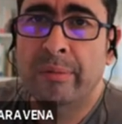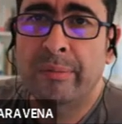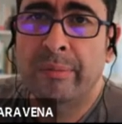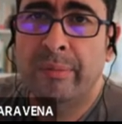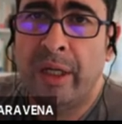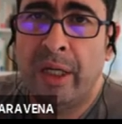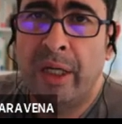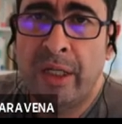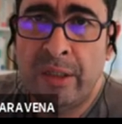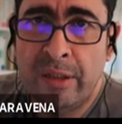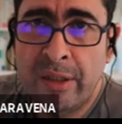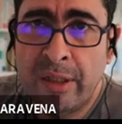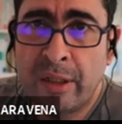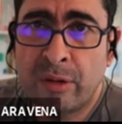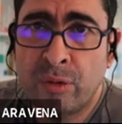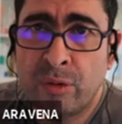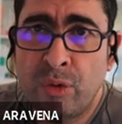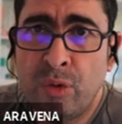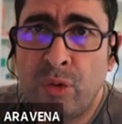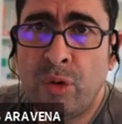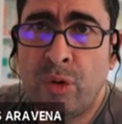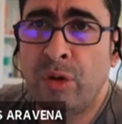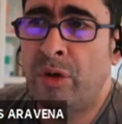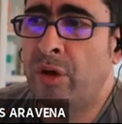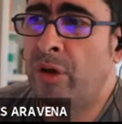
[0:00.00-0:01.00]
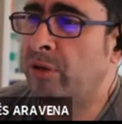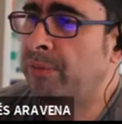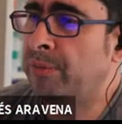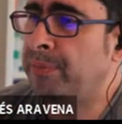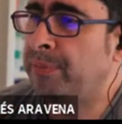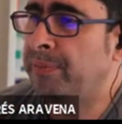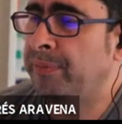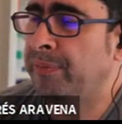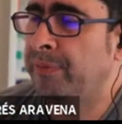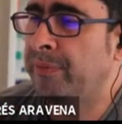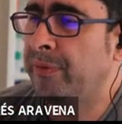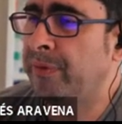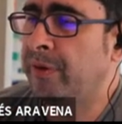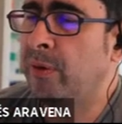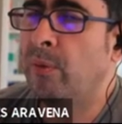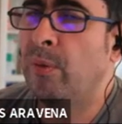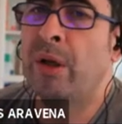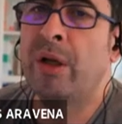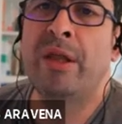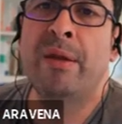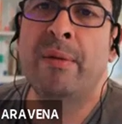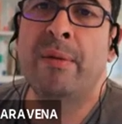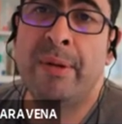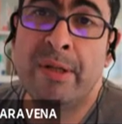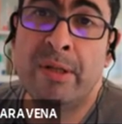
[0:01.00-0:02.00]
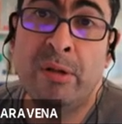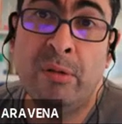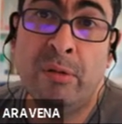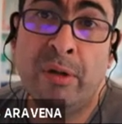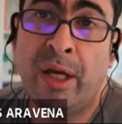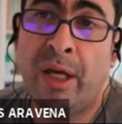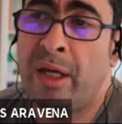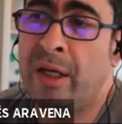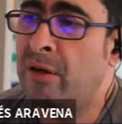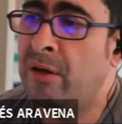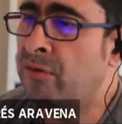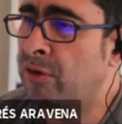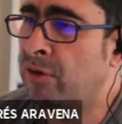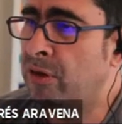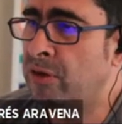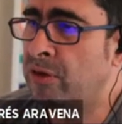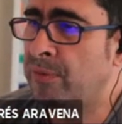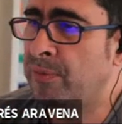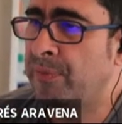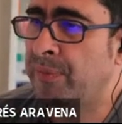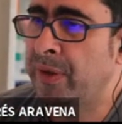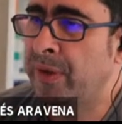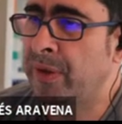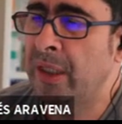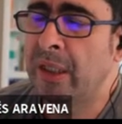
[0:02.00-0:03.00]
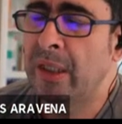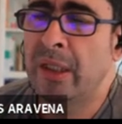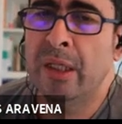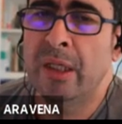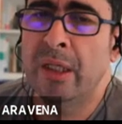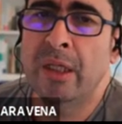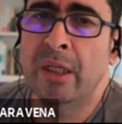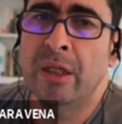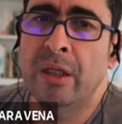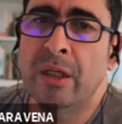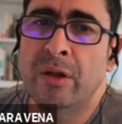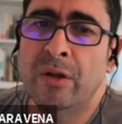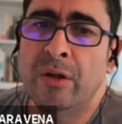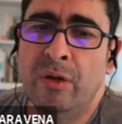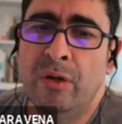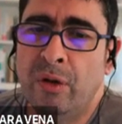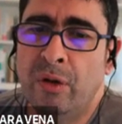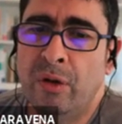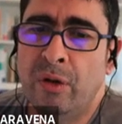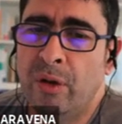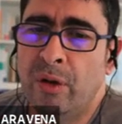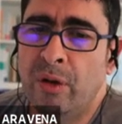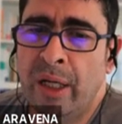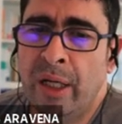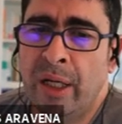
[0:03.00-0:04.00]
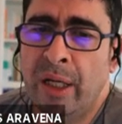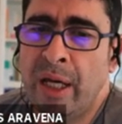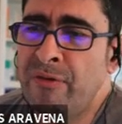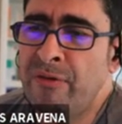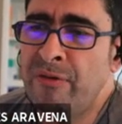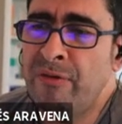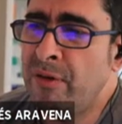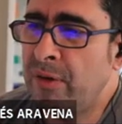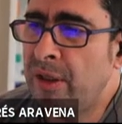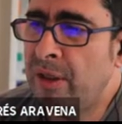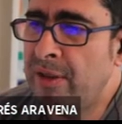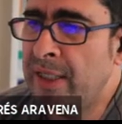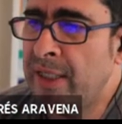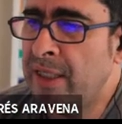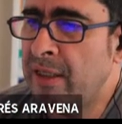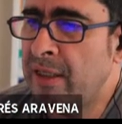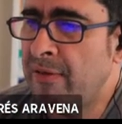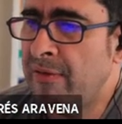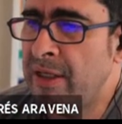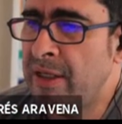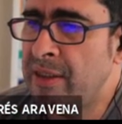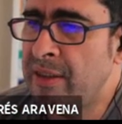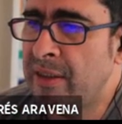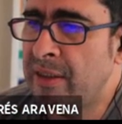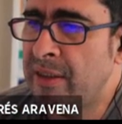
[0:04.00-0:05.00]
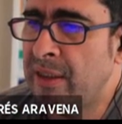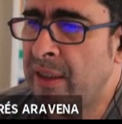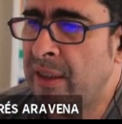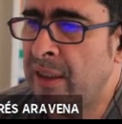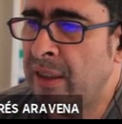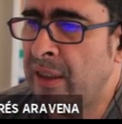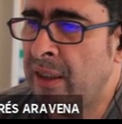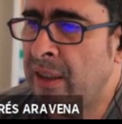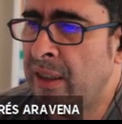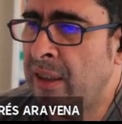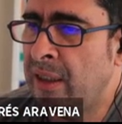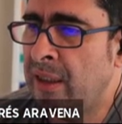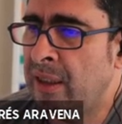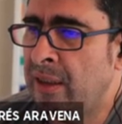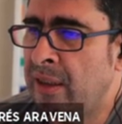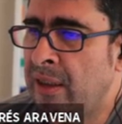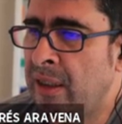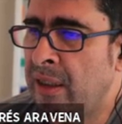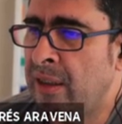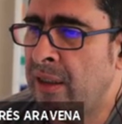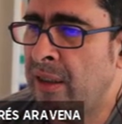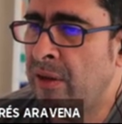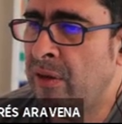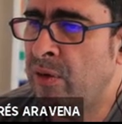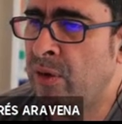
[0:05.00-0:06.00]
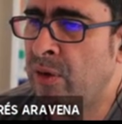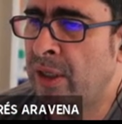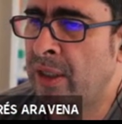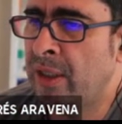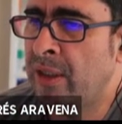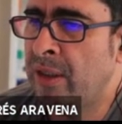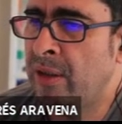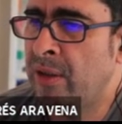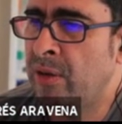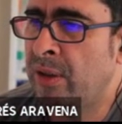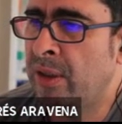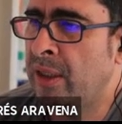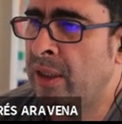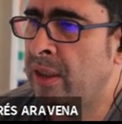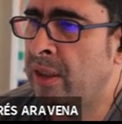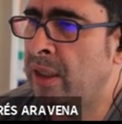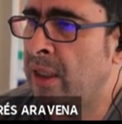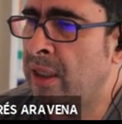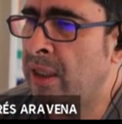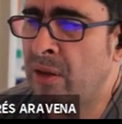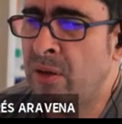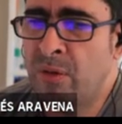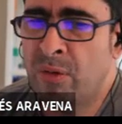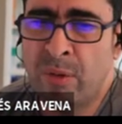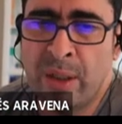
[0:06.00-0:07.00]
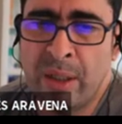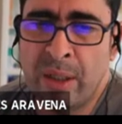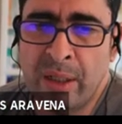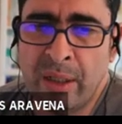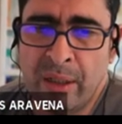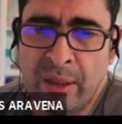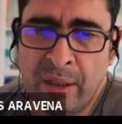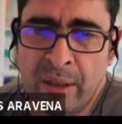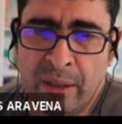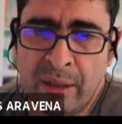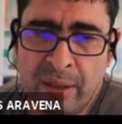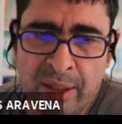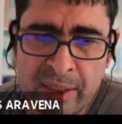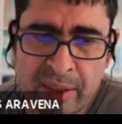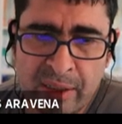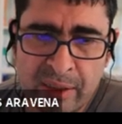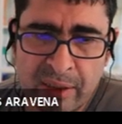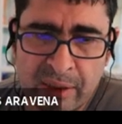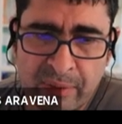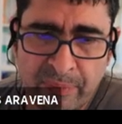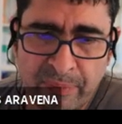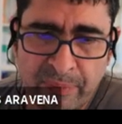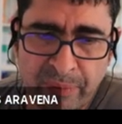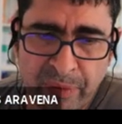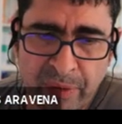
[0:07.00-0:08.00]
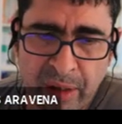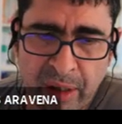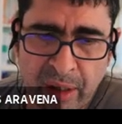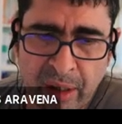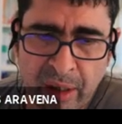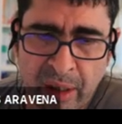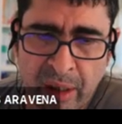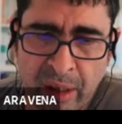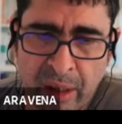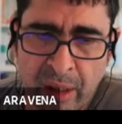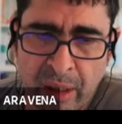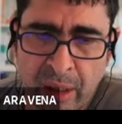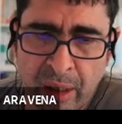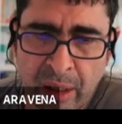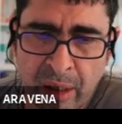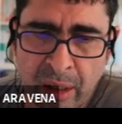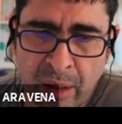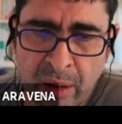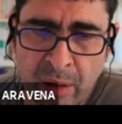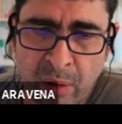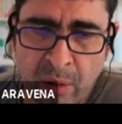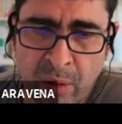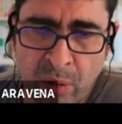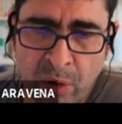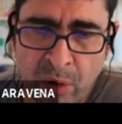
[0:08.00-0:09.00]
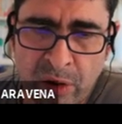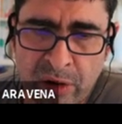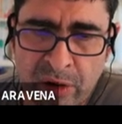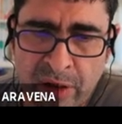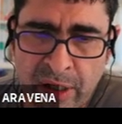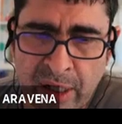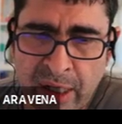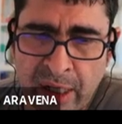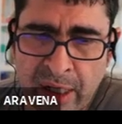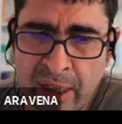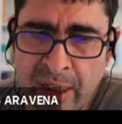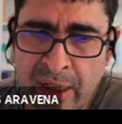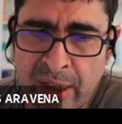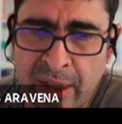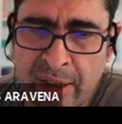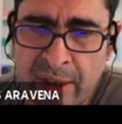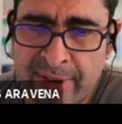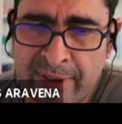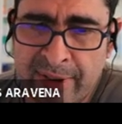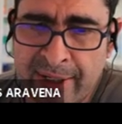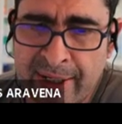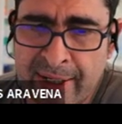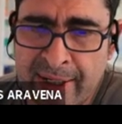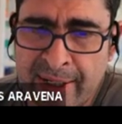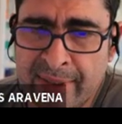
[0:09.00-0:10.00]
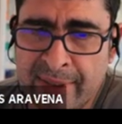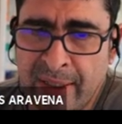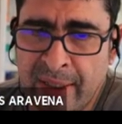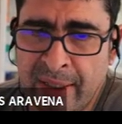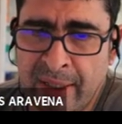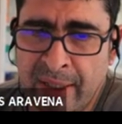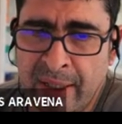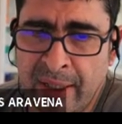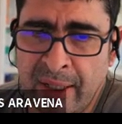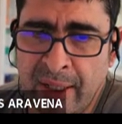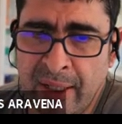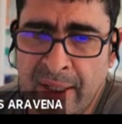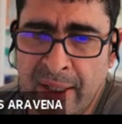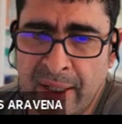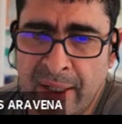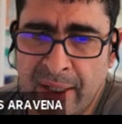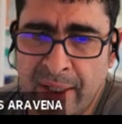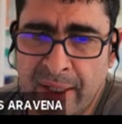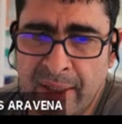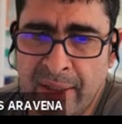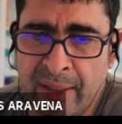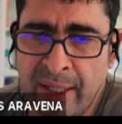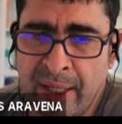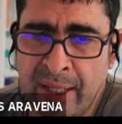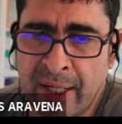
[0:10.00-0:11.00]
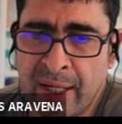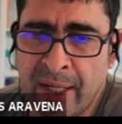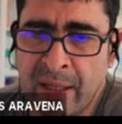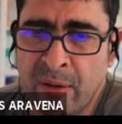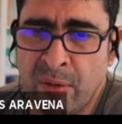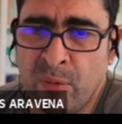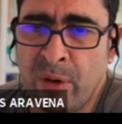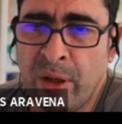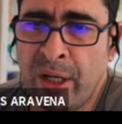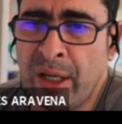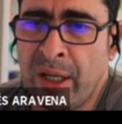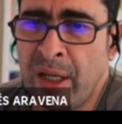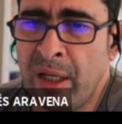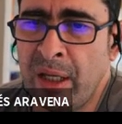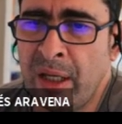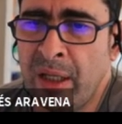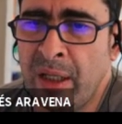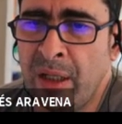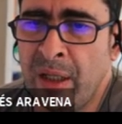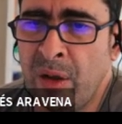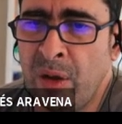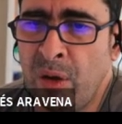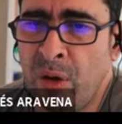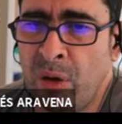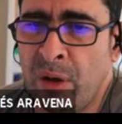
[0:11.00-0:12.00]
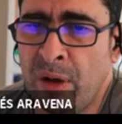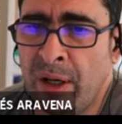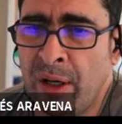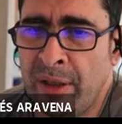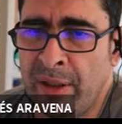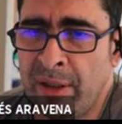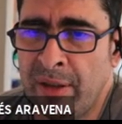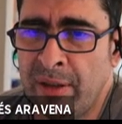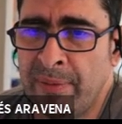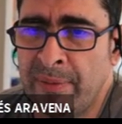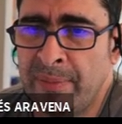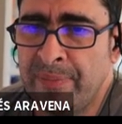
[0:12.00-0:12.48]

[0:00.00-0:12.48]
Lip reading: Is that true or not? Well, it depends on K, of course. So I found a database that you can take a look. Well, this is the size that they had when I look at it.